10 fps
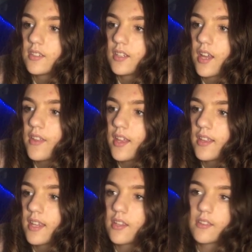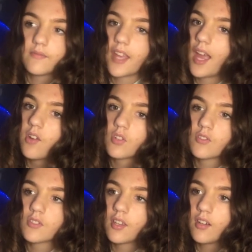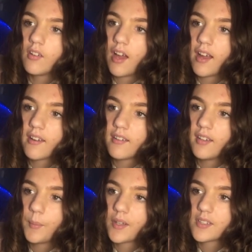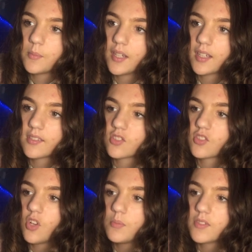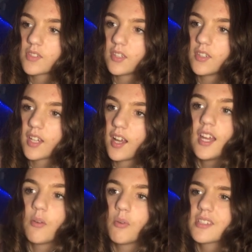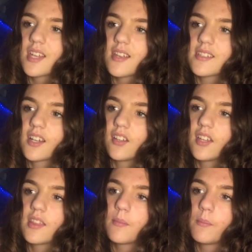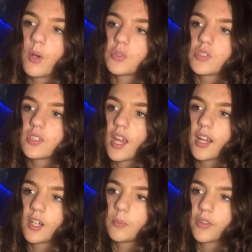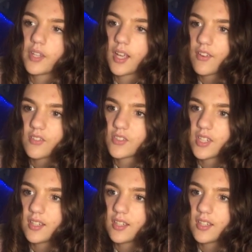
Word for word: And then the outro is a little odd, I must admit, because there's no music going on. Wasn't necessarily the most terrible thing I've ever seen.